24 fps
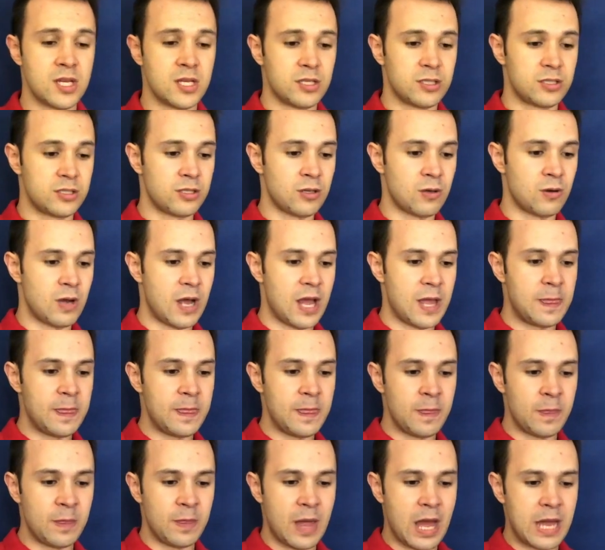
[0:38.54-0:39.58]
So,
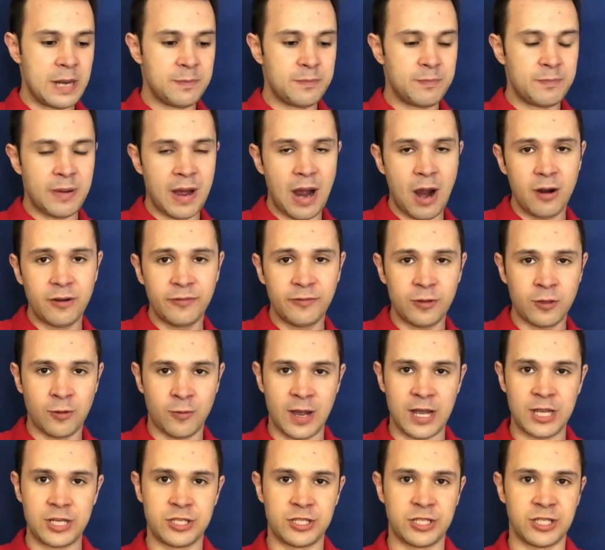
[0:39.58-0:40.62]
and powerful
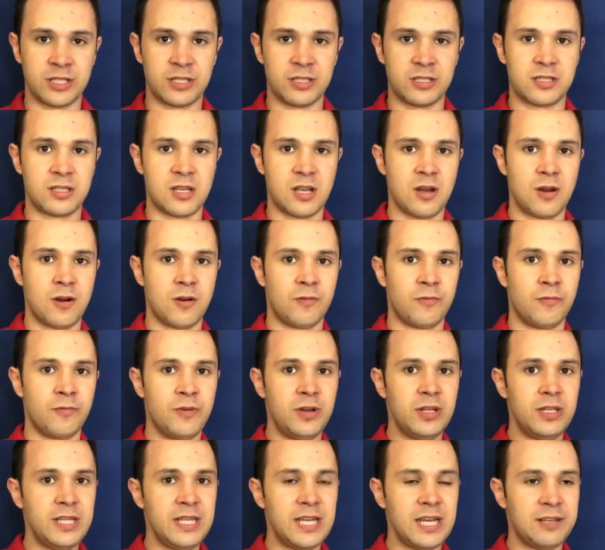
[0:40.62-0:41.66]
questions
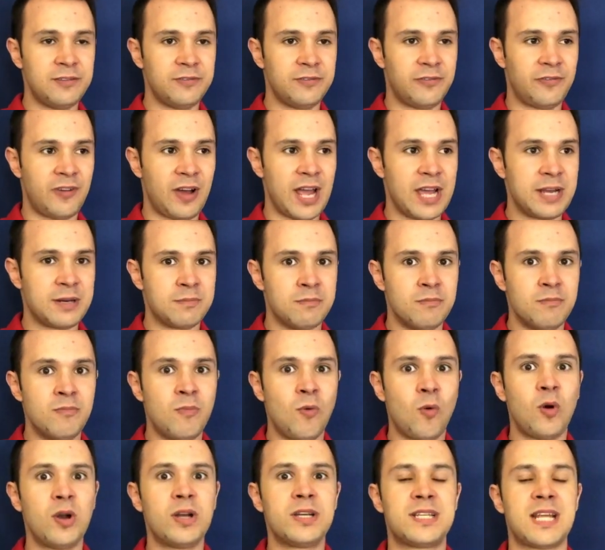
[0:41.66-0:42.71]
really invite
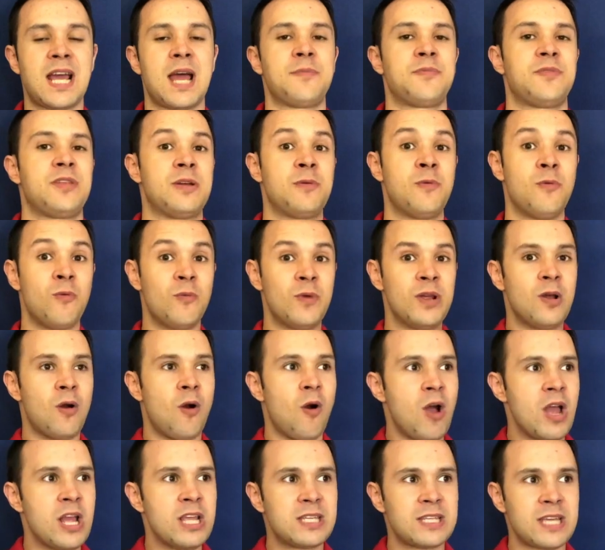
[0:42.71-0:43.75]
more depth.
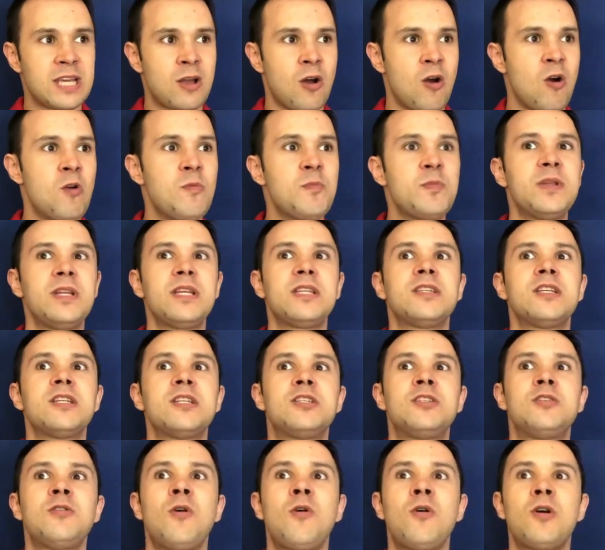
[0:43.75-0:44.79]
It's like opening the
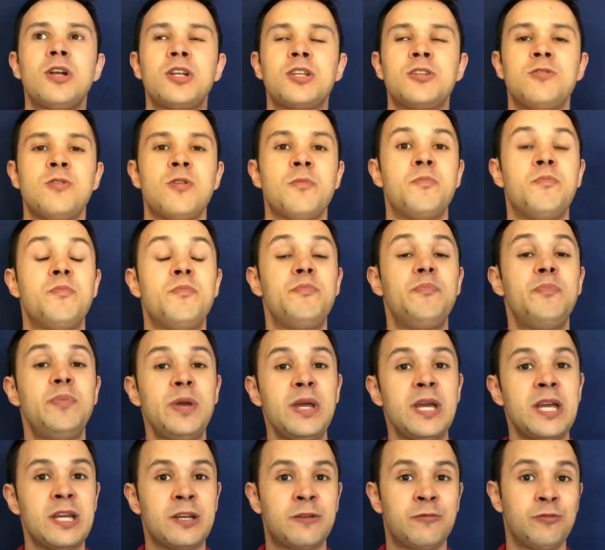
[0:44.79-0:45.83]
door to a
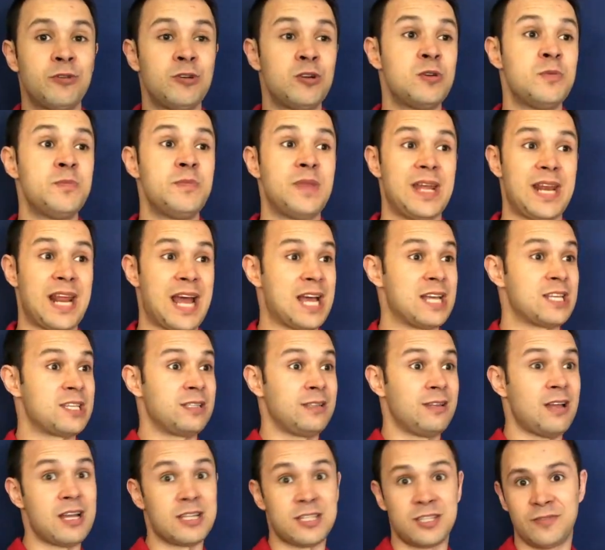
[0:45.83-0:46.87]
big room that has
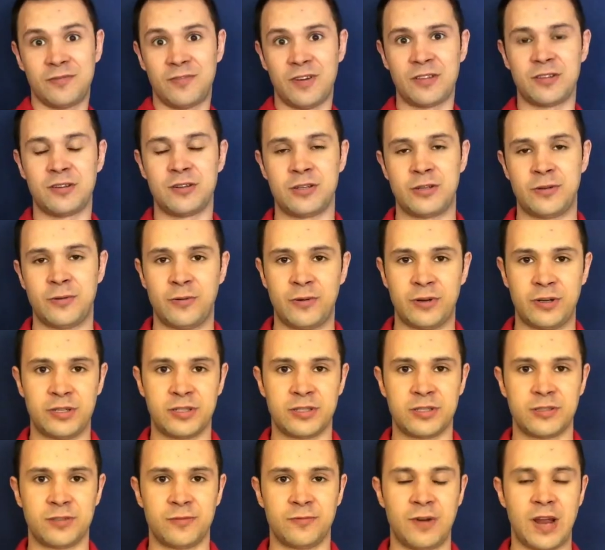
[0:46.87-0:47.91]
lots of other
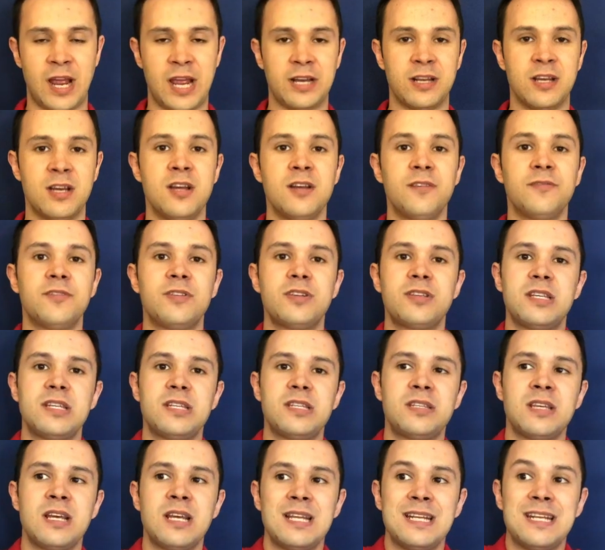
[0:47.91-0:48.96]
doors, right?
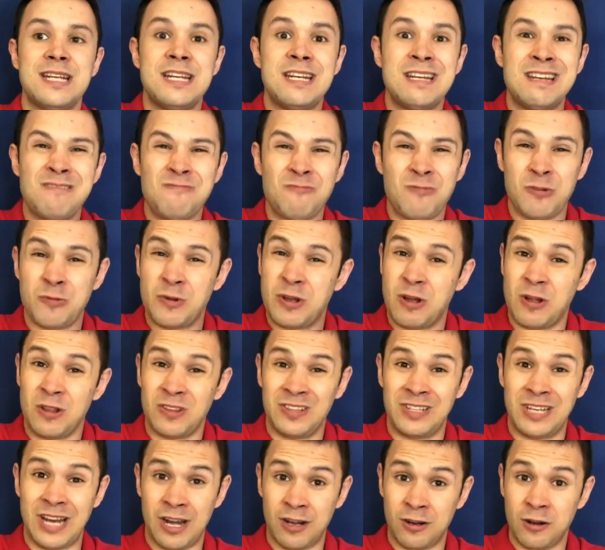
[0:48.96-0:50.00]
Versus what we call
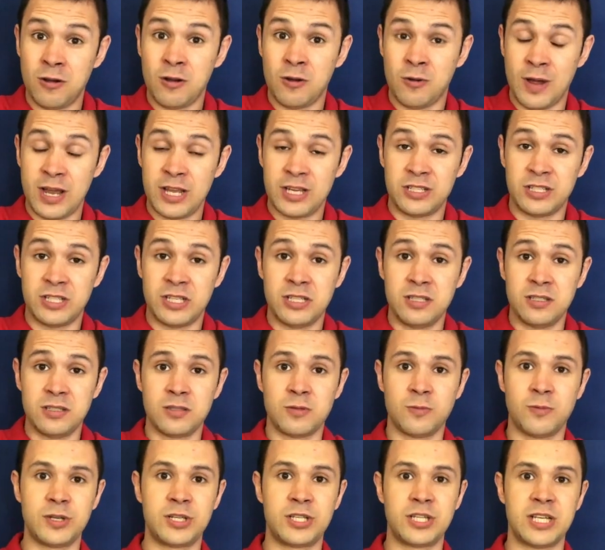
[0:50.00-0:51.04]
narrow
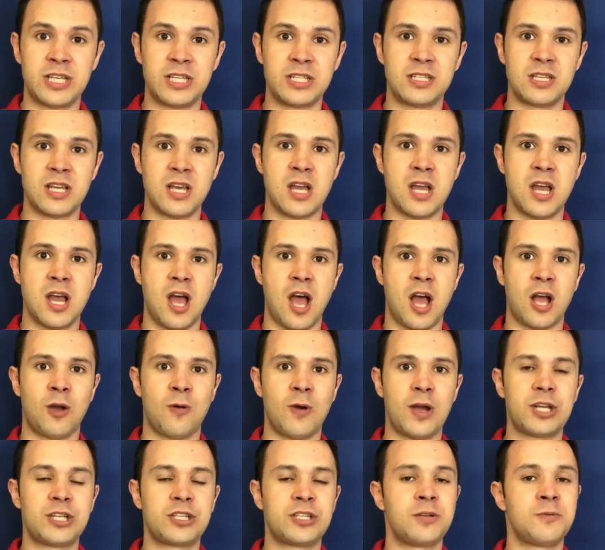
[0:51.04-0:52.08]
questions, which is a
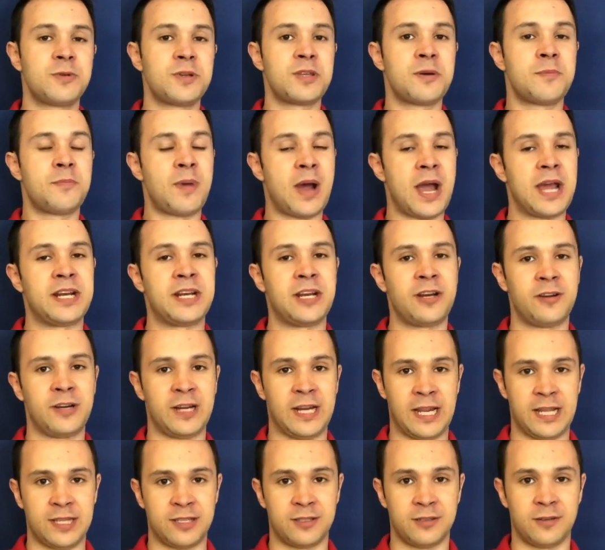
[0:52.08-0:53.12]
question with a binary
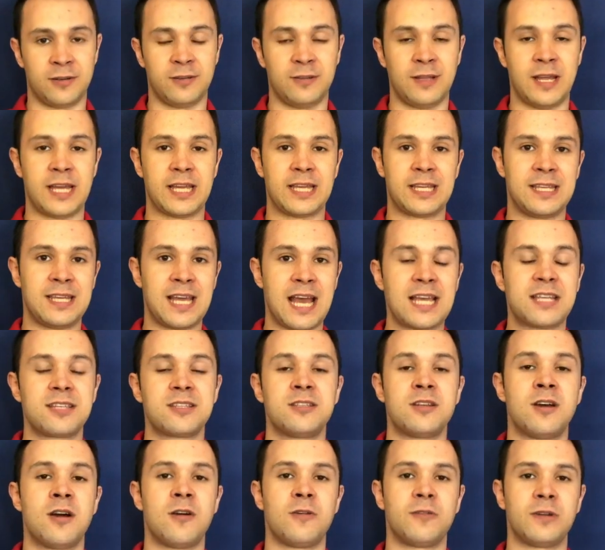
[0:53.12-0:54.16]
answer, like yes,
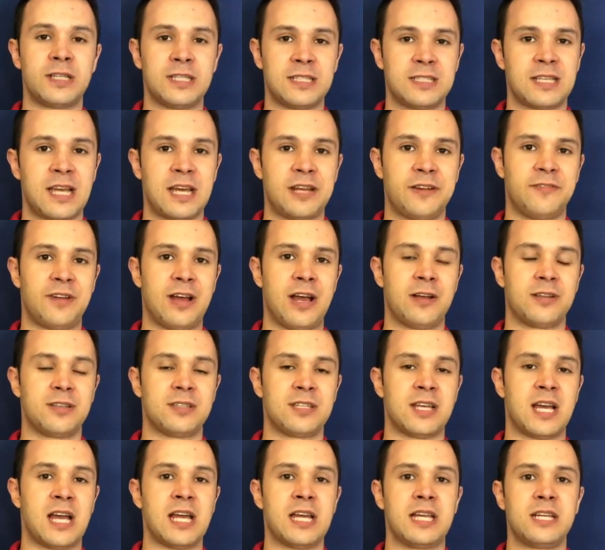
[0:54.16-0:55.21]
no, inside or
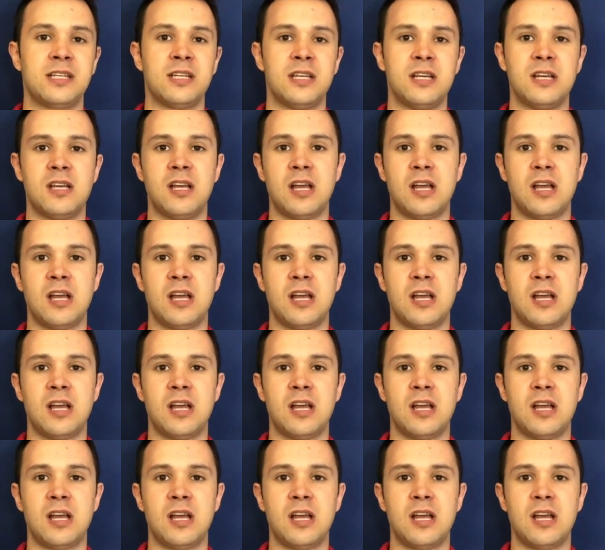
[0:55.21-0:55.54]
outside,